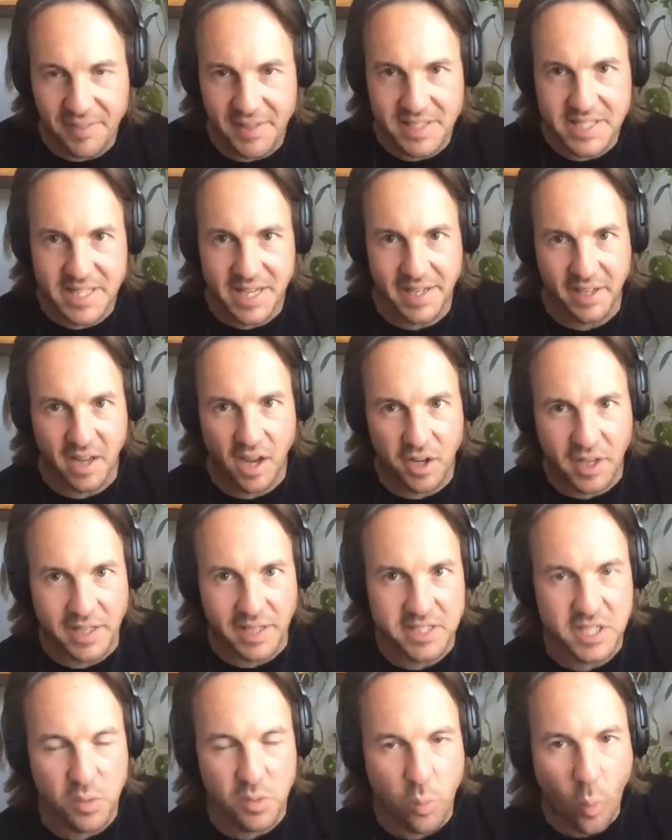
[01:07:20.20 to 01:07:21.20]
of people are out oh, there
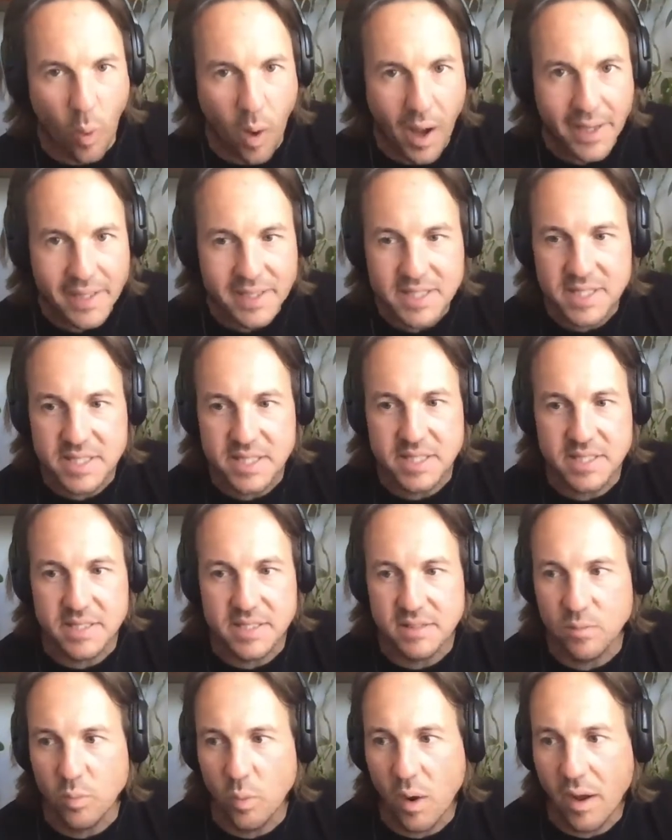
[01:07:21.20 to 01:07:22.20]
saying, okay, so is why it?
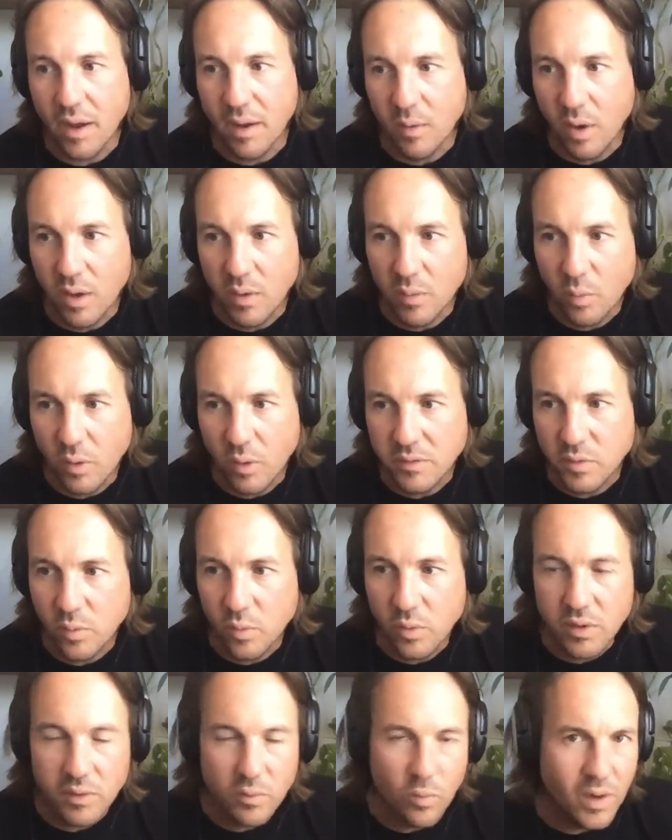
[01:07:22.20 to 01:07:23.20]
is this why
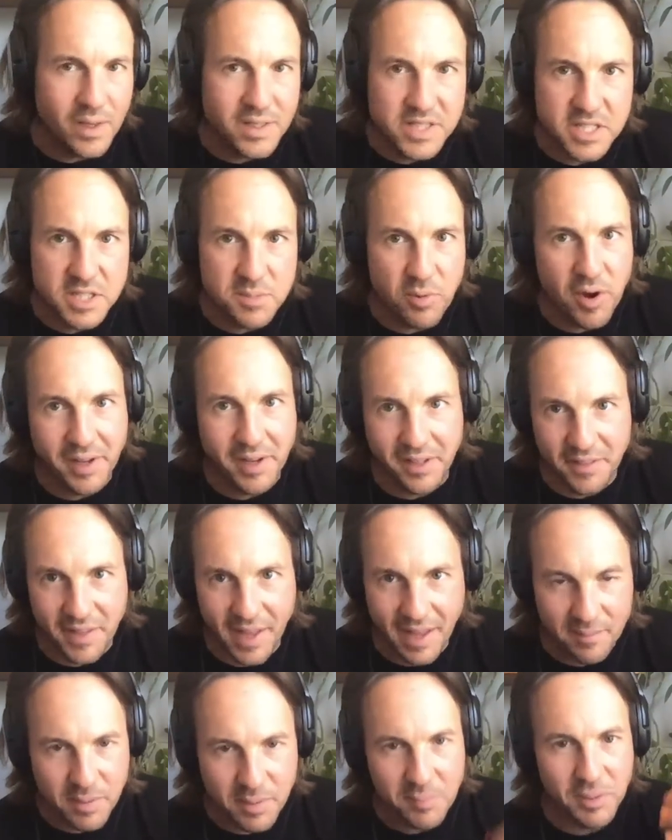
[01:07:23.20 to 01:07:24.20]
what, what why is this
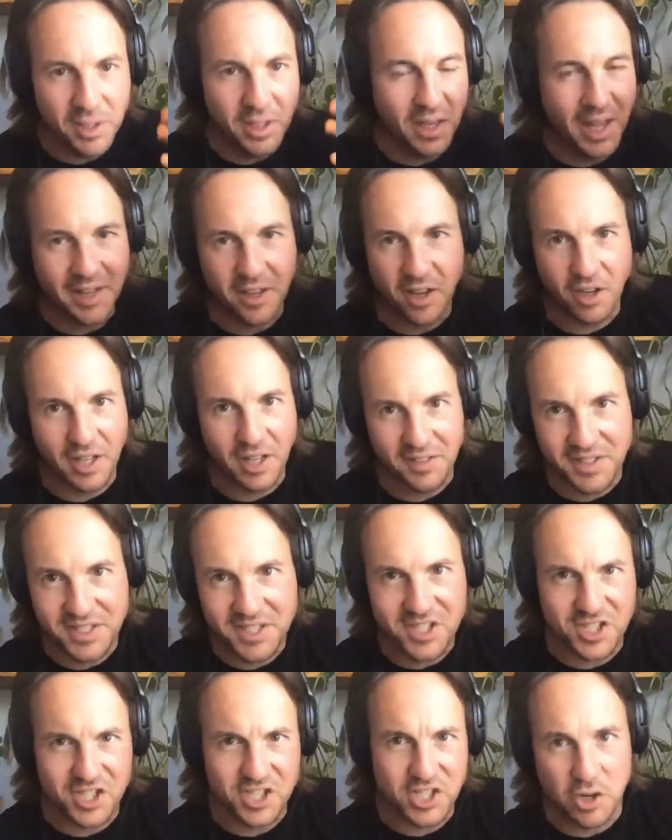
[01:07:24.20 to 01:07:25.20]
spreading? And and people are like,
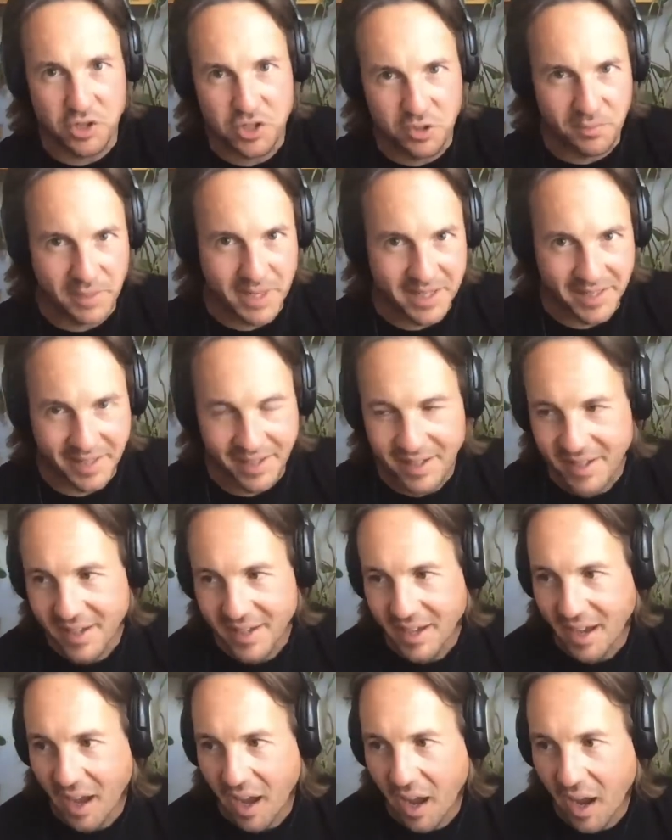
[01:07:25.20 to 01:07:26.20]
okay, this is social
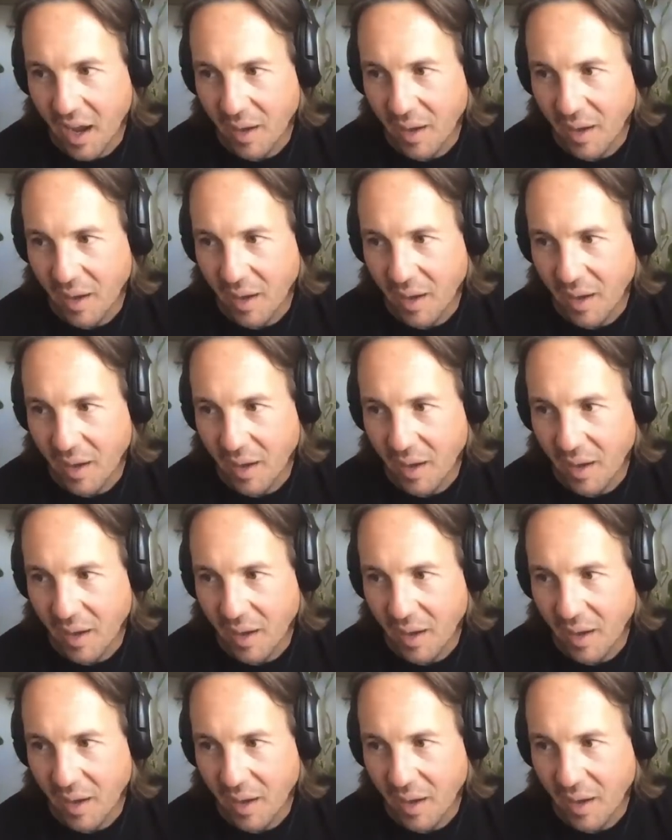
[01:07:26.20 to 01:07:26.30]
media.